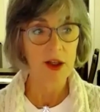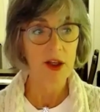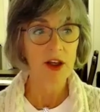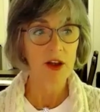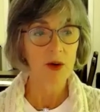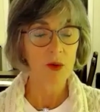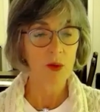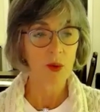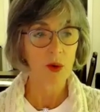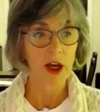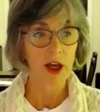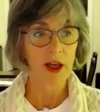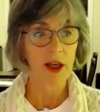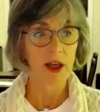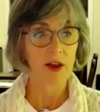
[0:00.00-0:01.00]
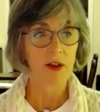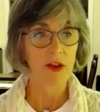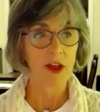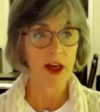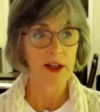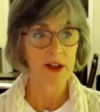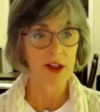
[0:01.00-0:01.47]
in a way
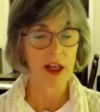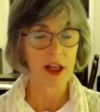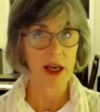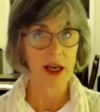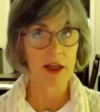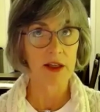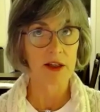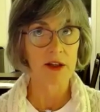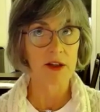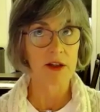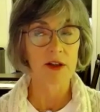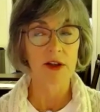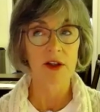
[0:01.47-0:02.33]
that can